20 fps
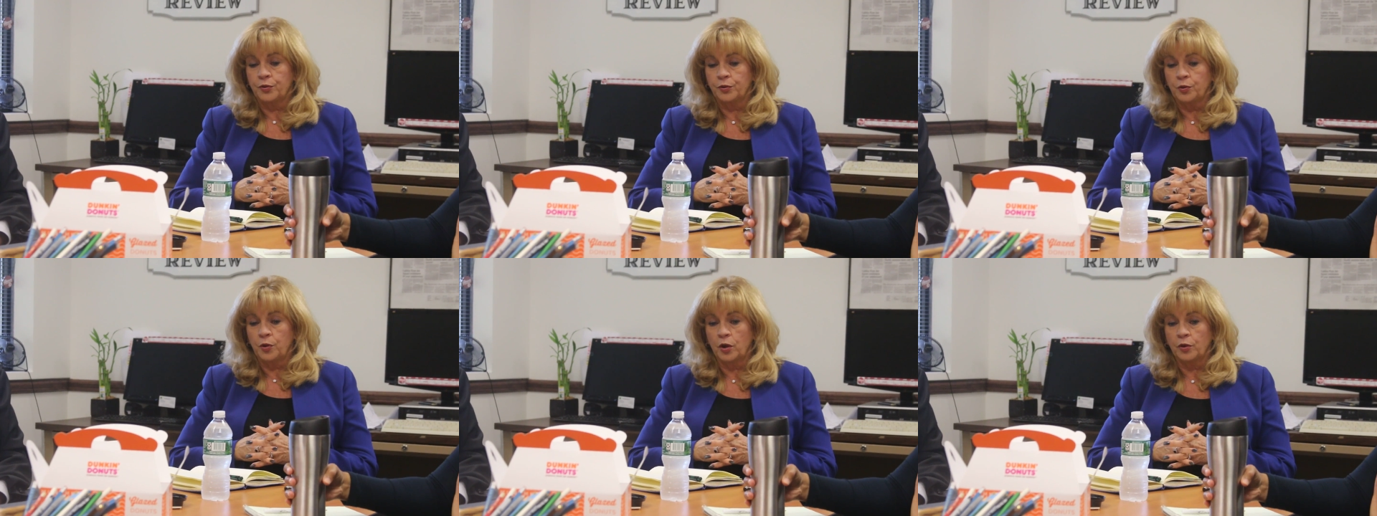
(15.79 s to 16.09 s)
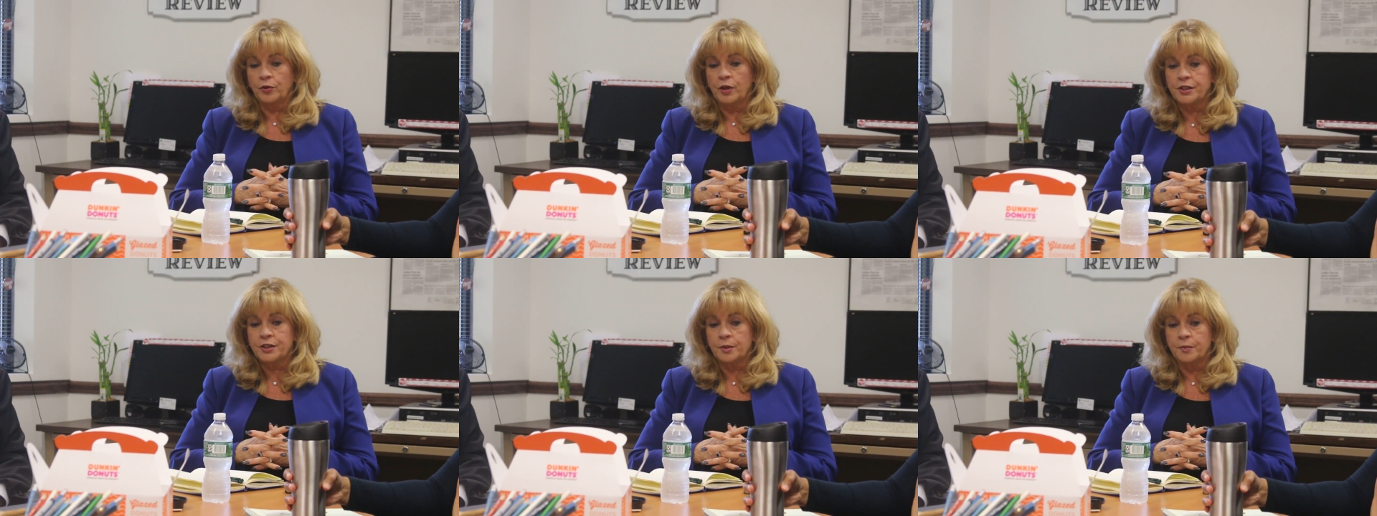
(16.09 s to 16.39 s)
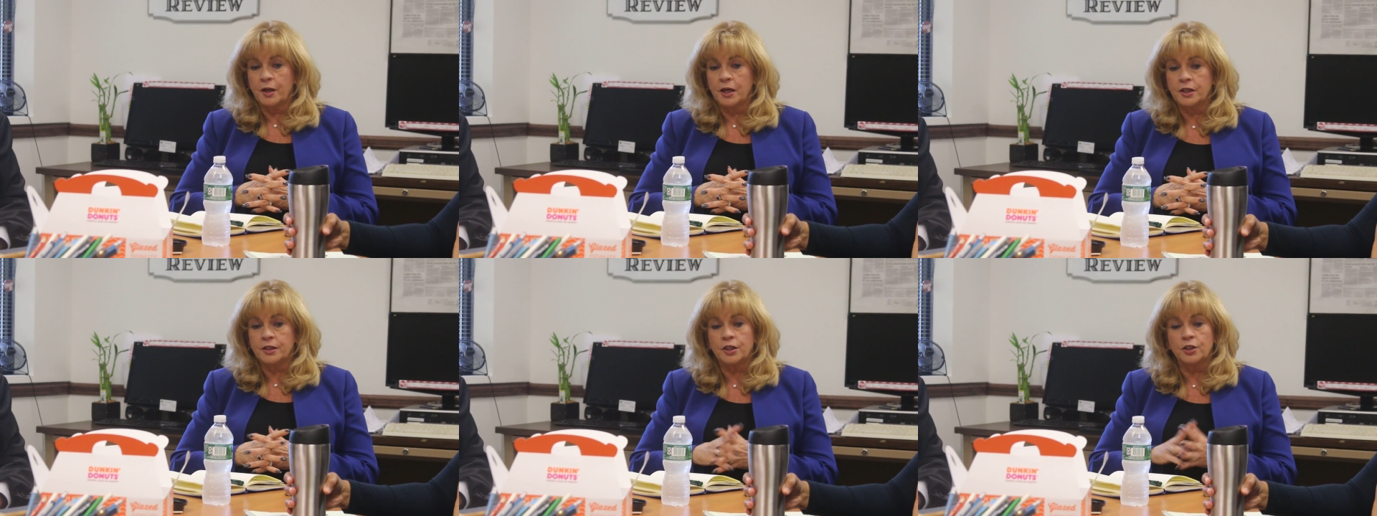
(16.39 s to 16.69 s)
through our
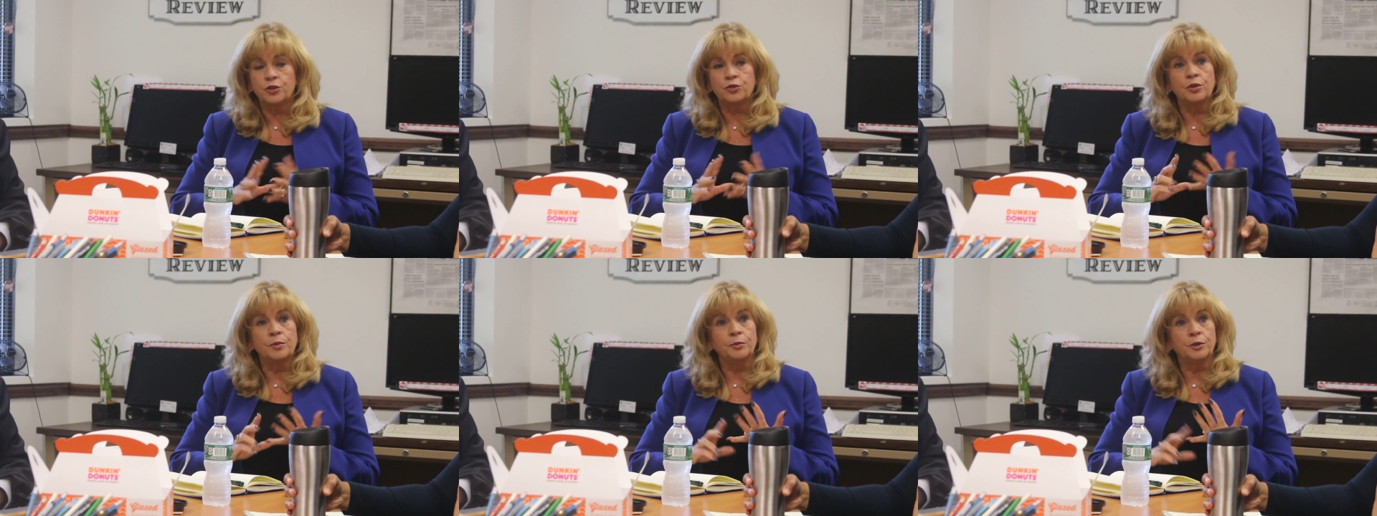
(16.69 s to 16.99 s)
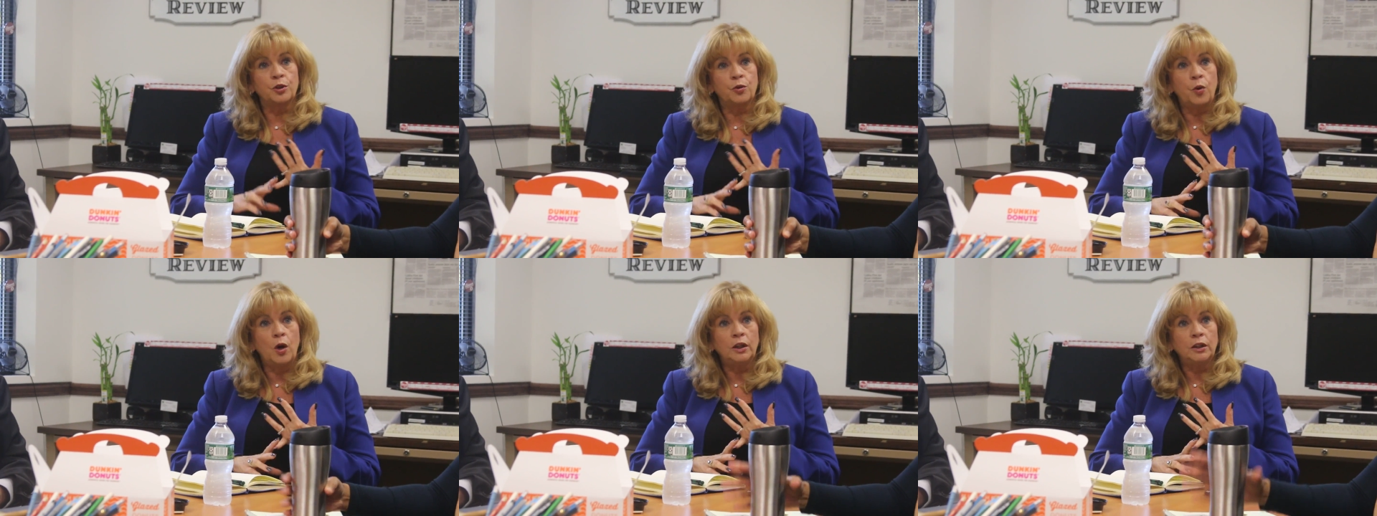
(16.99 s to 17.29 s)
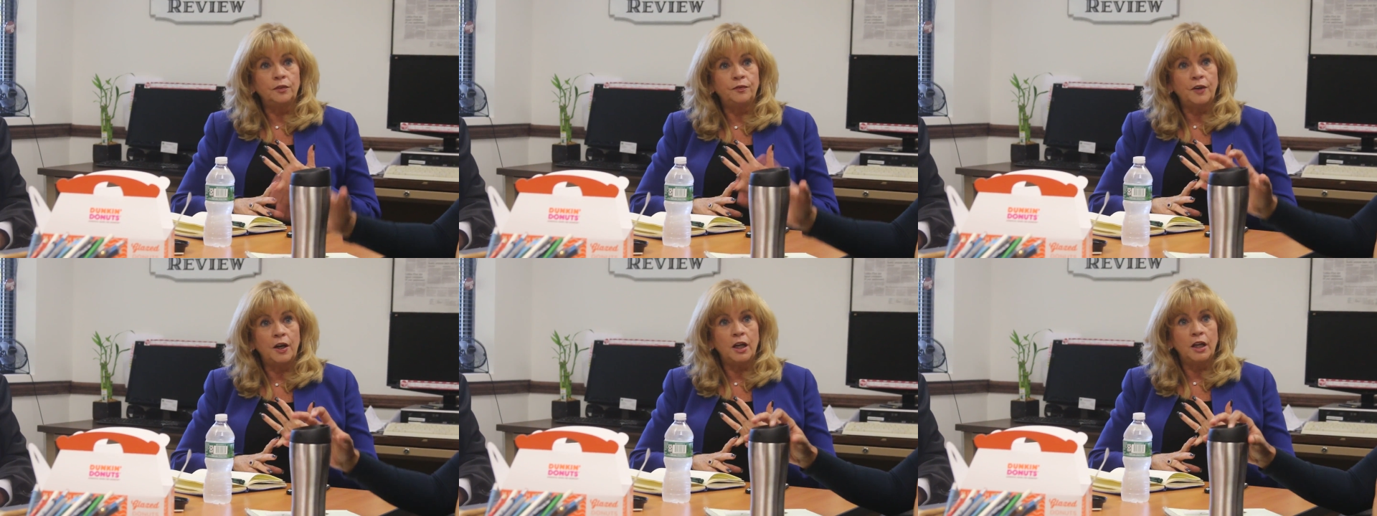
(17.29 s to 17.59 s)
resumes, extremely
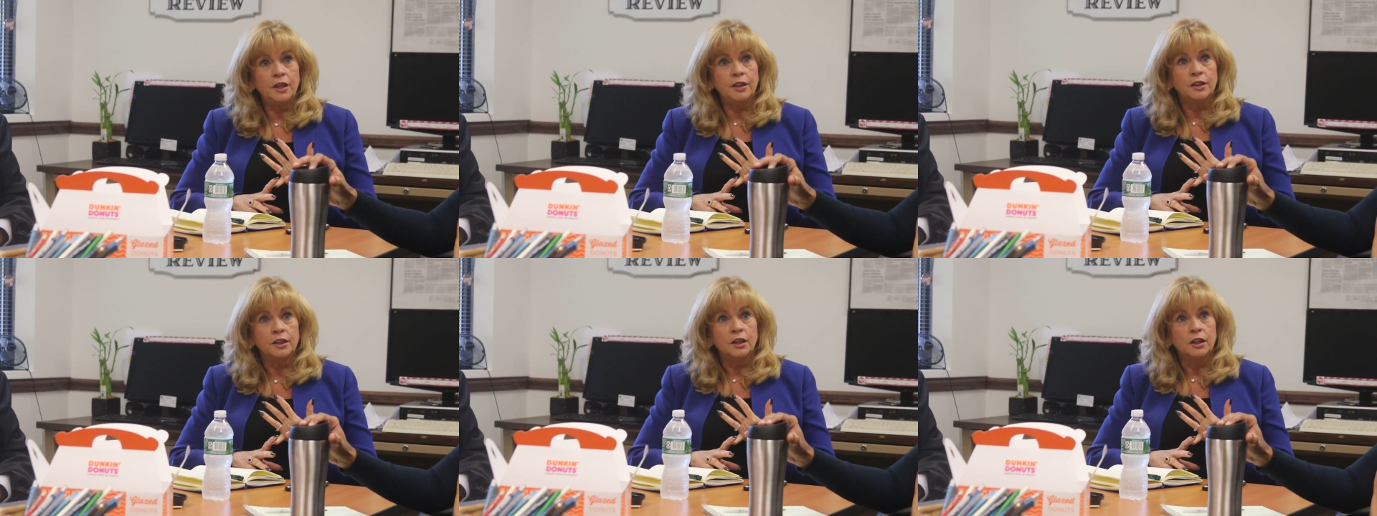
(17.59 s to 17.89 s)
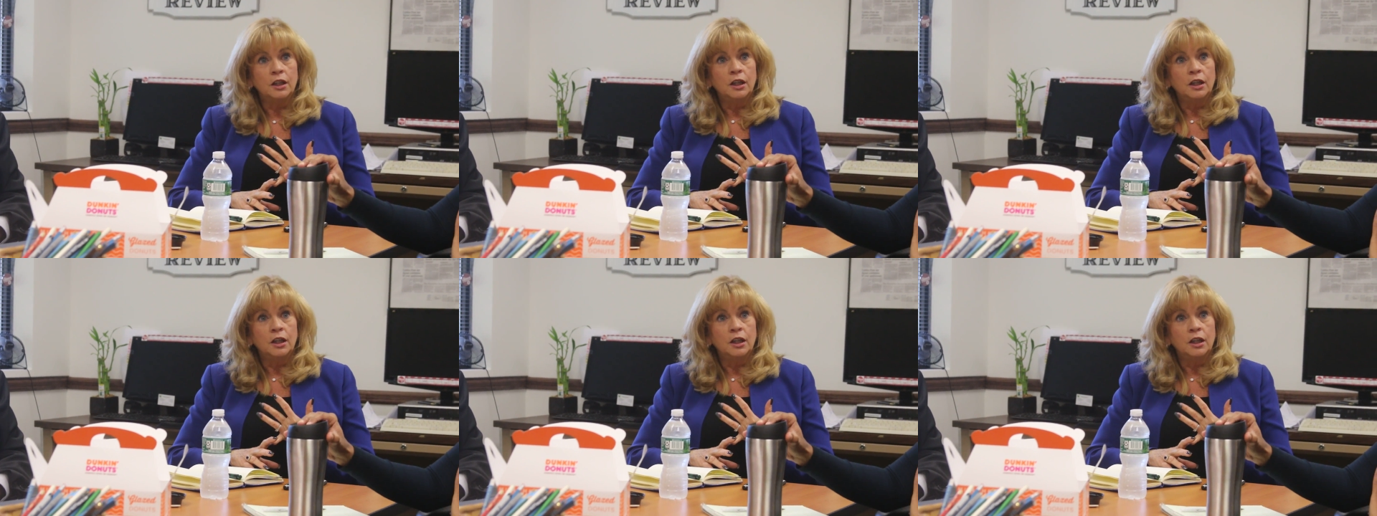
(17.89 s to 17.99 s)
qualified,